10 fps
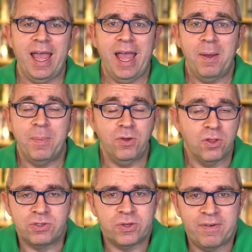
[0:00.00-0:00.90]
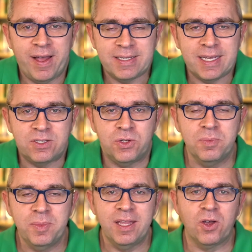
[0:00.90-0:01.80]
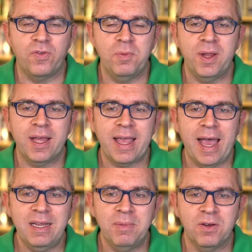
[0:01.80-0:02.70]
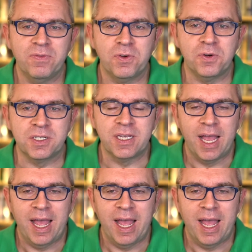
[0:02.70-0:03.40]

But you'll also have access to them in the Coffee Break Academy, of course.